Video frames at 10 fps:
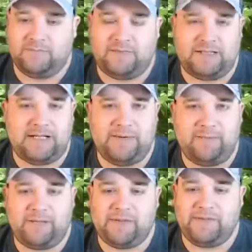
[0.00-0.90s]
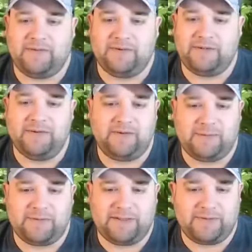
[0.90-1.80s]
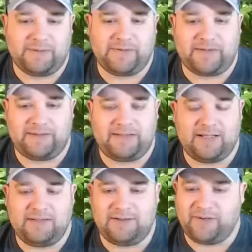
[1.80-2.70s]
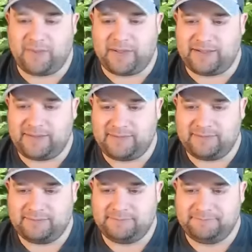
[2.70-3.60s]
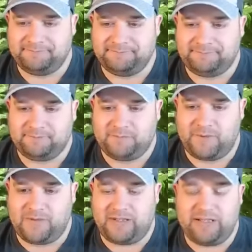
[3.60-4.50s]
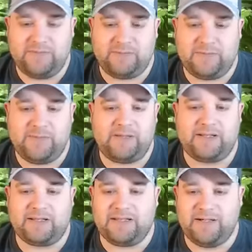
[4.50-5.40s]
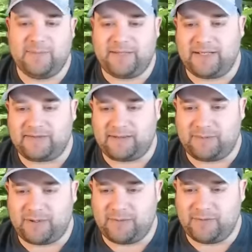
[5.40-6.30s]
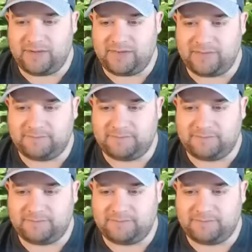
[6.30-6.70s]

I would probably still use them unless it was like 10 years past. Okay, even maybe like a year past, I probably wouldn't use it.